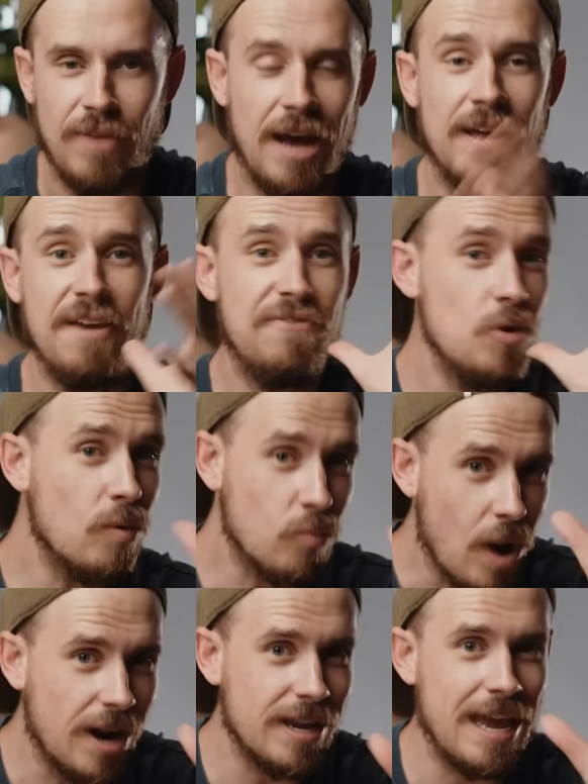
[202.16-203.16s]
Now, if you're
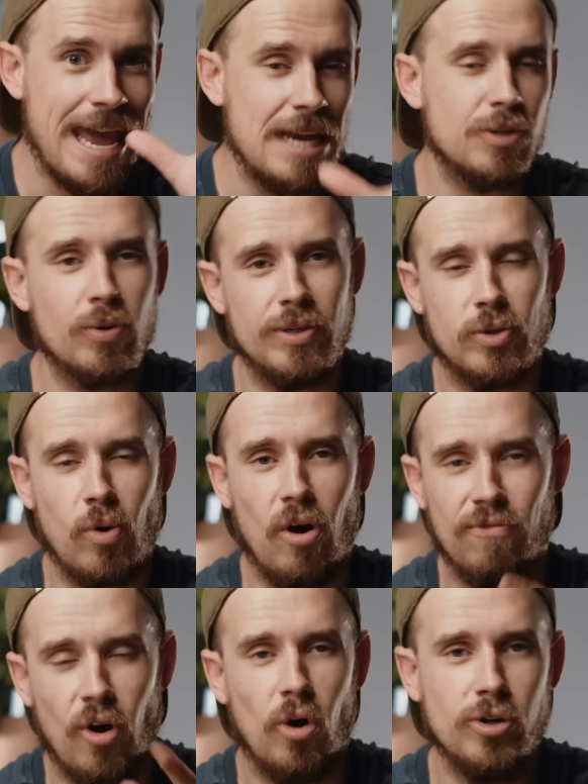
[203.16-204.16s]
running Android
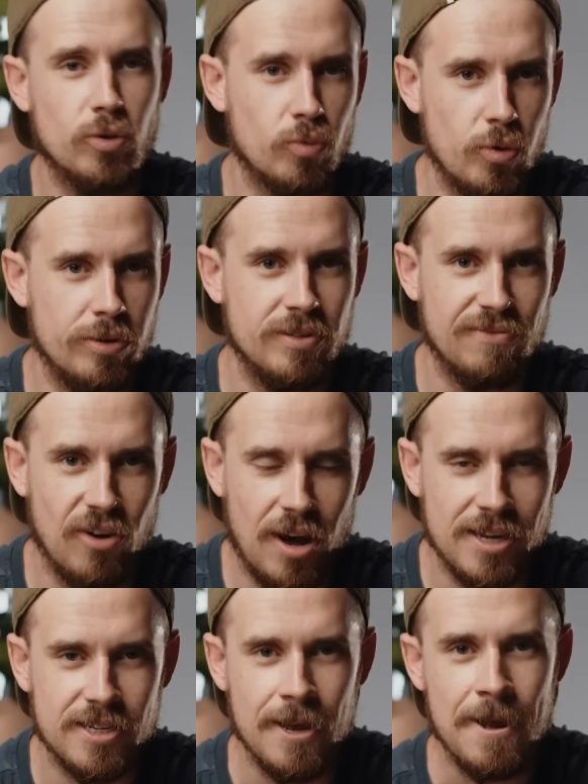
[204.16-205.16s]
12 on your rooted
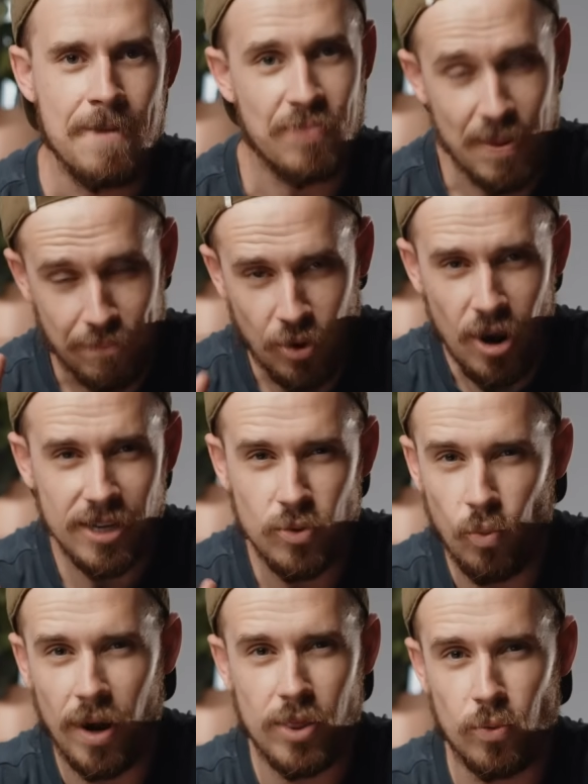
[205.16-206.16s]
device, then prior
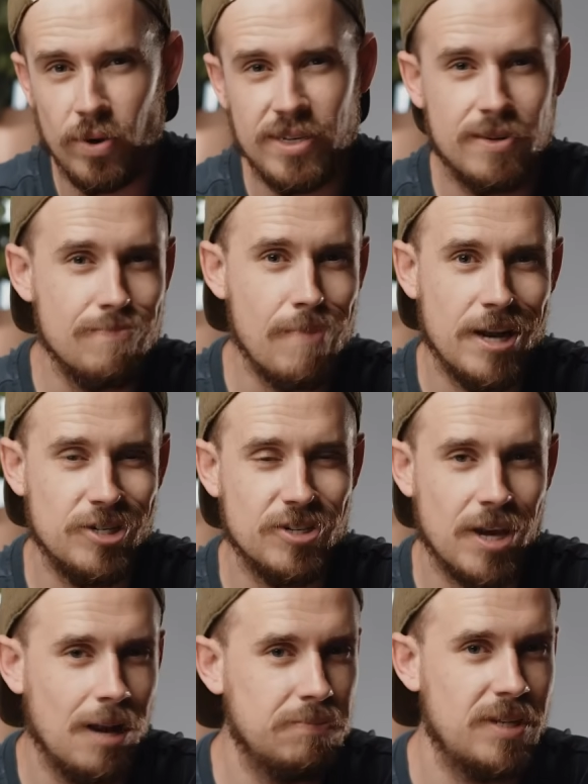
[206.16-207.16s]
to one of the recent
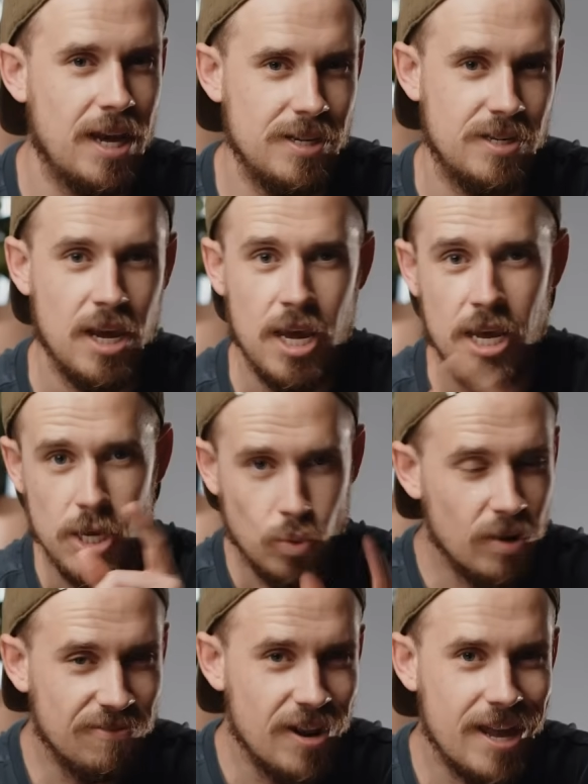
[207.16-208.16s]
Magisk updates,
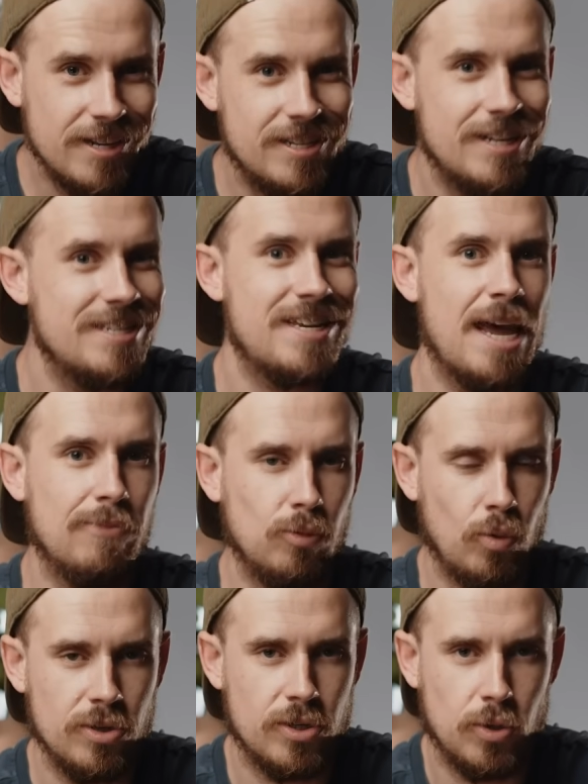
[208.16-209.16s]
you would have needed to
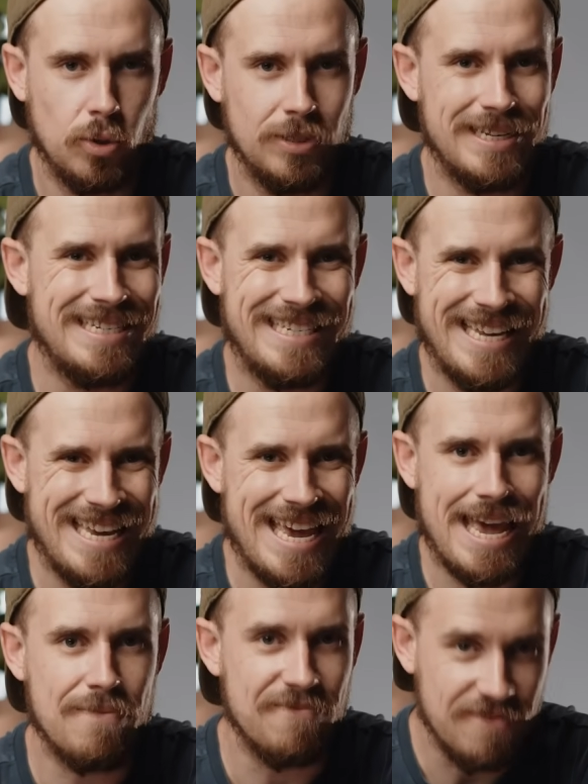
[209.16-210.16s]
disable what's called
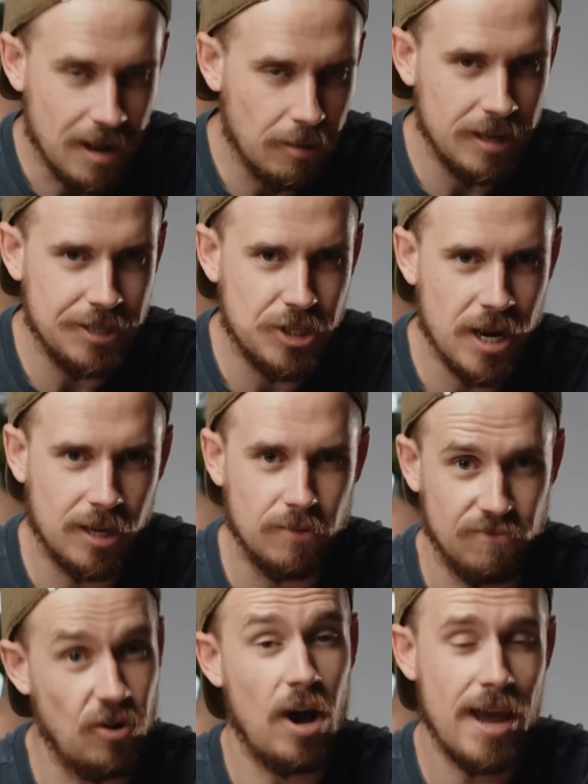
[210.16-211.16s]
DM Verity Check
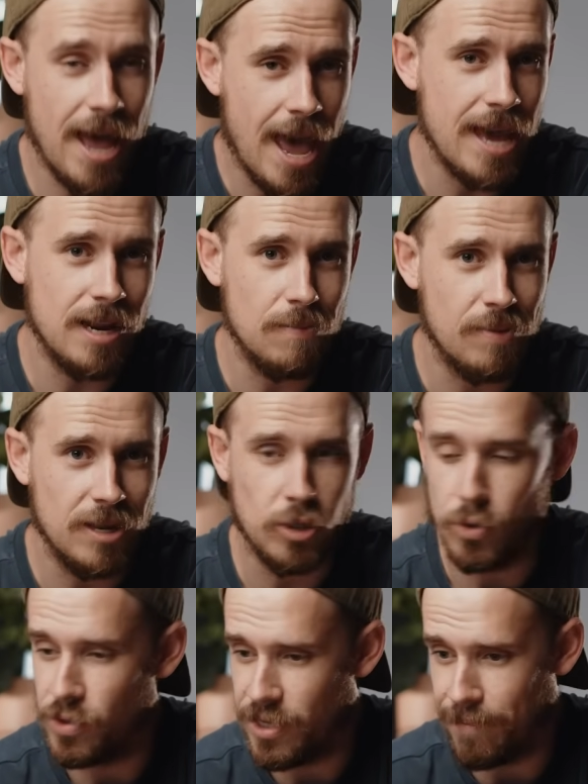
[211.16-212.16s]
via ADB
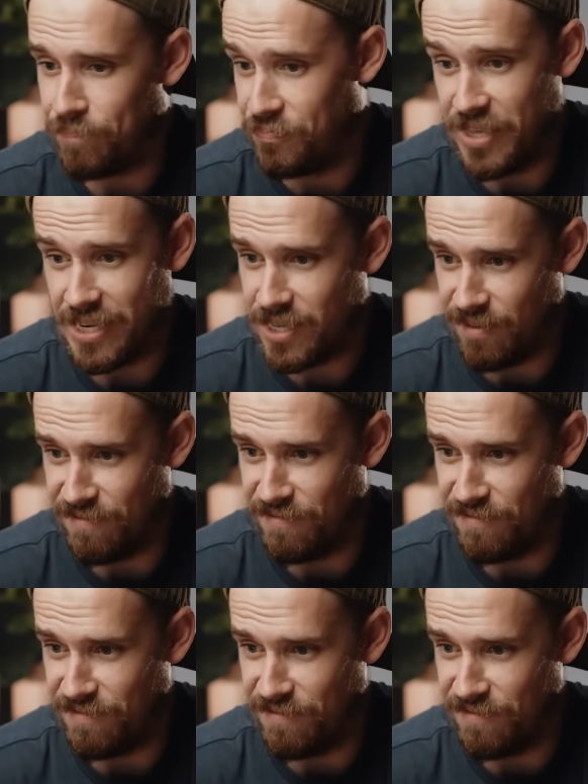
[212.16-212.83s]
using this